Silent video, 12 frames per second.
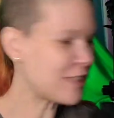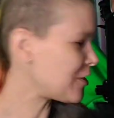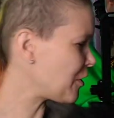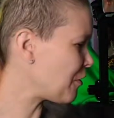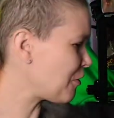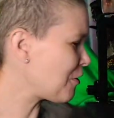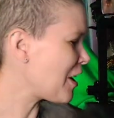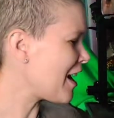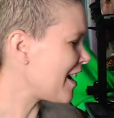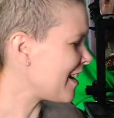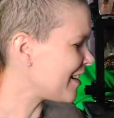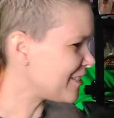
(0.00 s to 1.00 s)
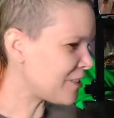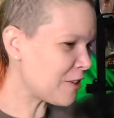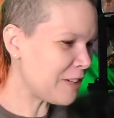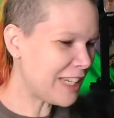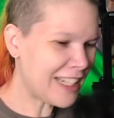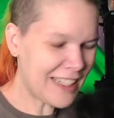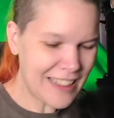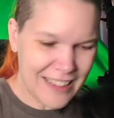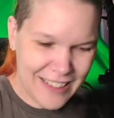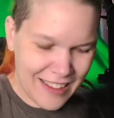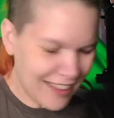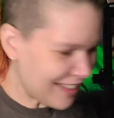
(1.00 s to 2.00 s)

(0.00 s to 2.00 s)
so it is